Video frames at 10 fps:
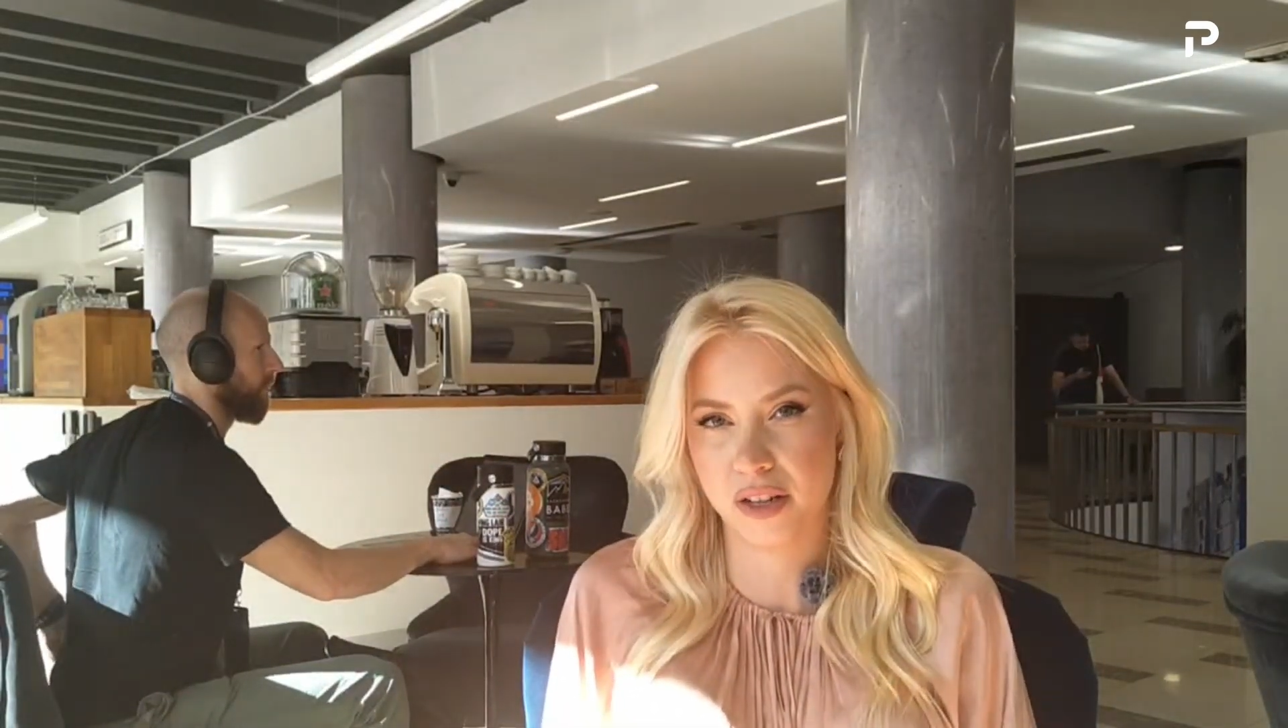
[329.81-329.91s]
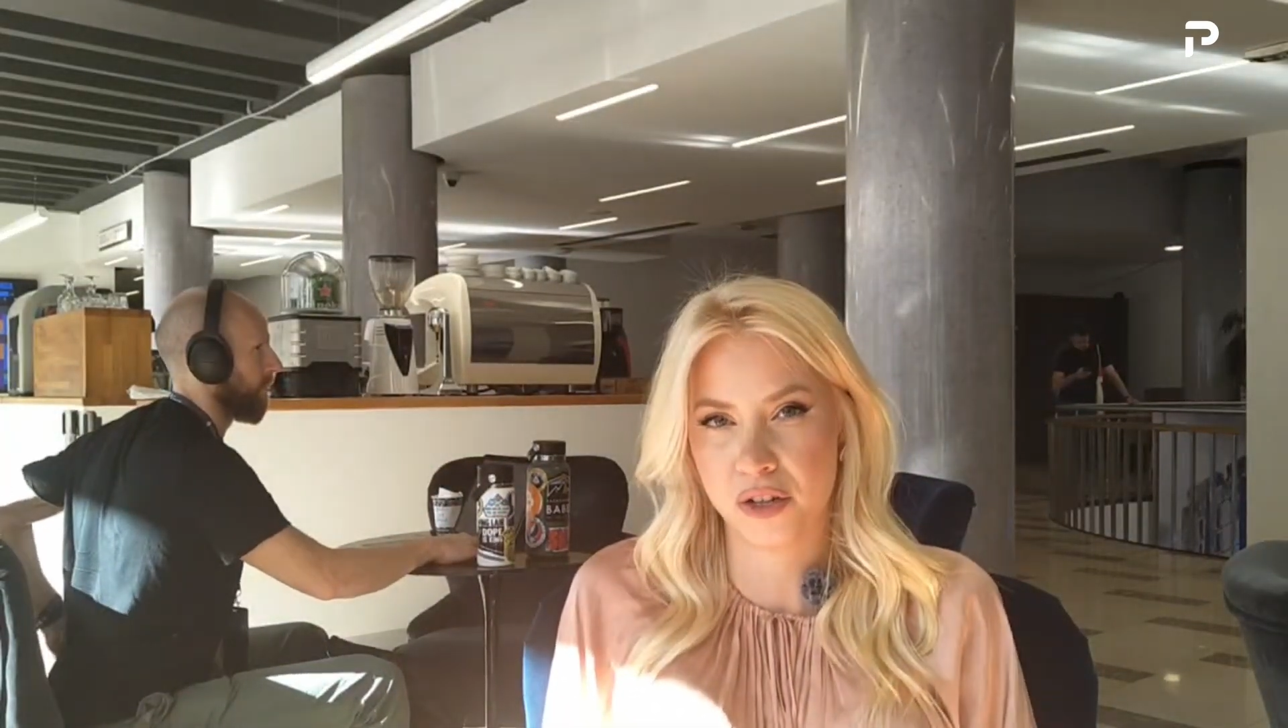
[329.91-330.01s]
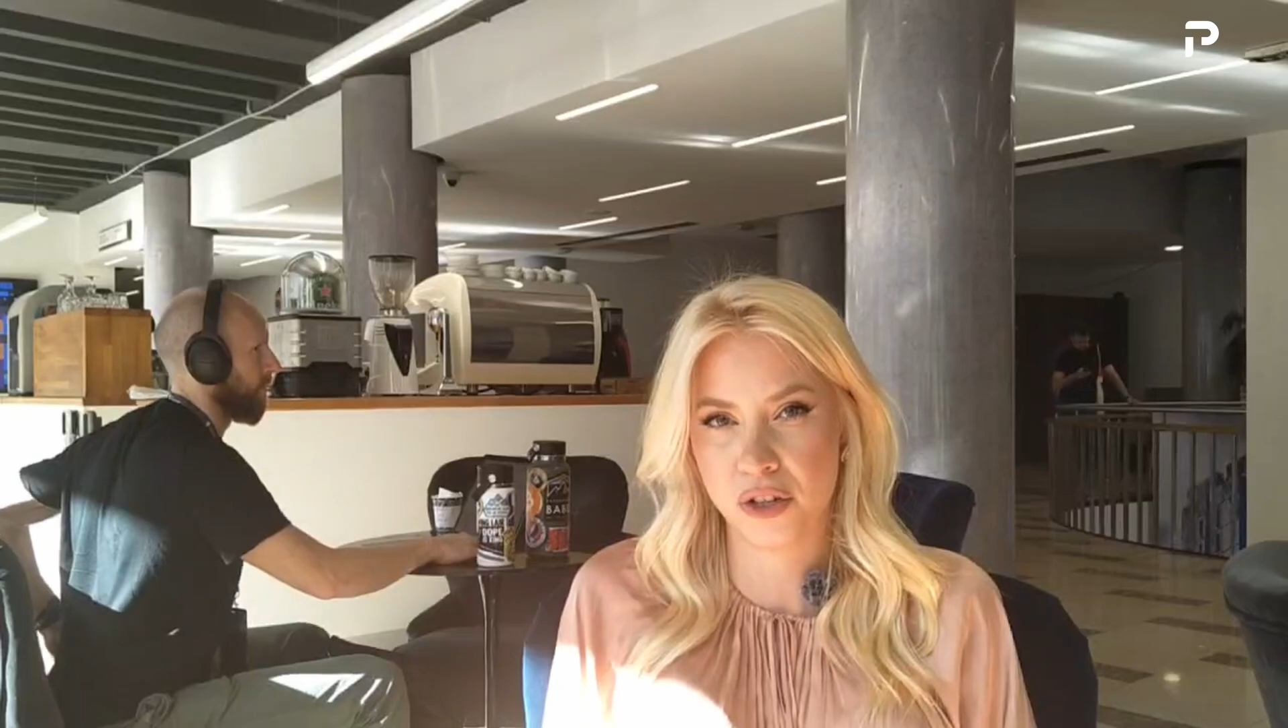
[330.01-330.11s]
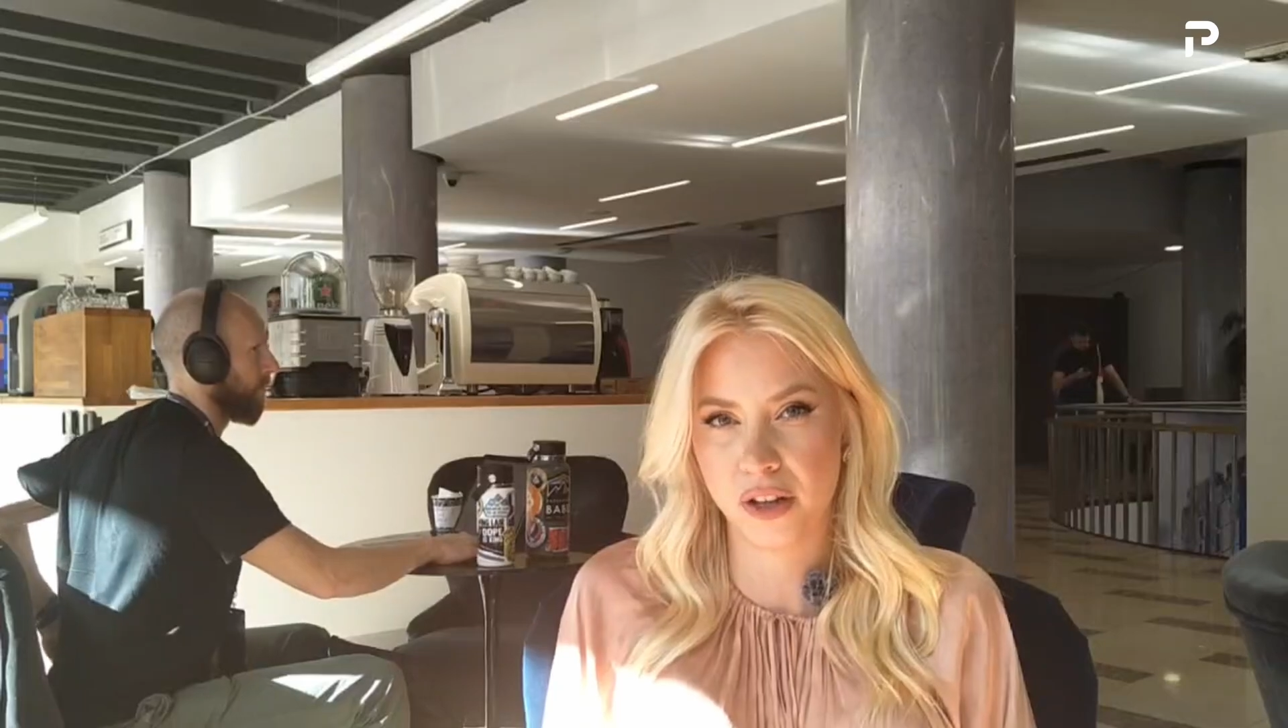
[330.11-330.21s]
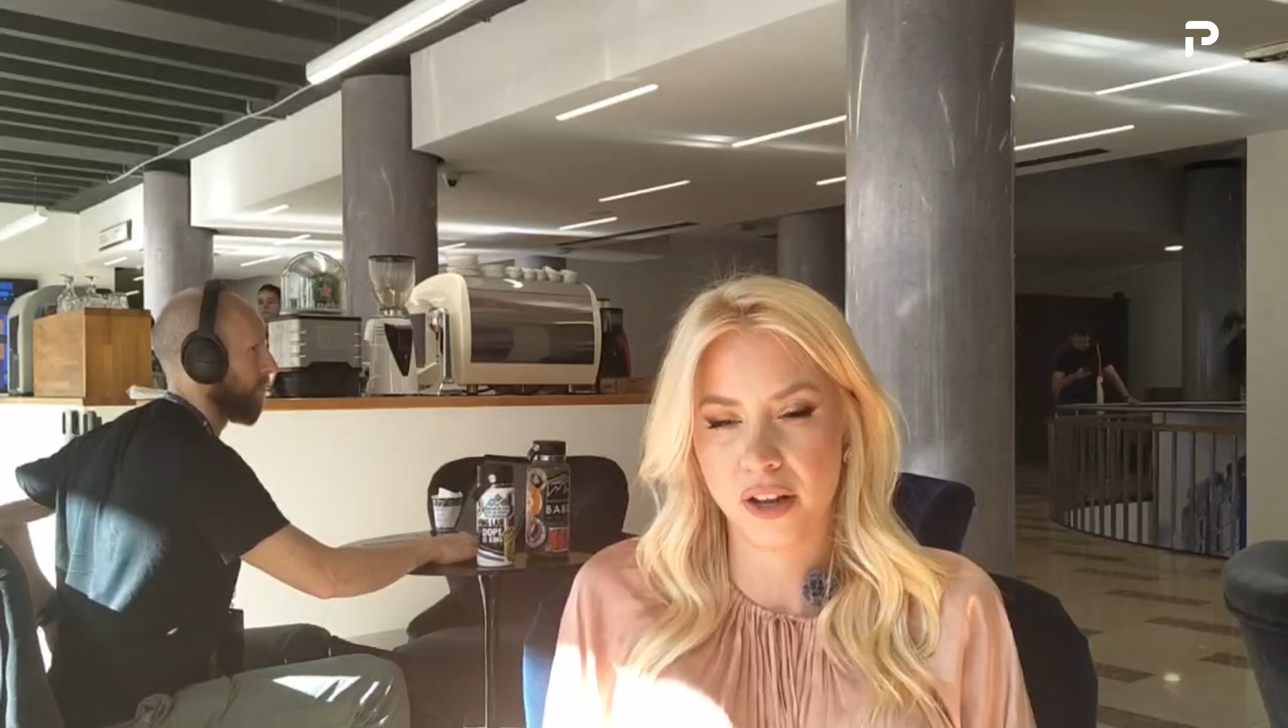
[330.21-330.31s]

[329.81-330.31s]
actually.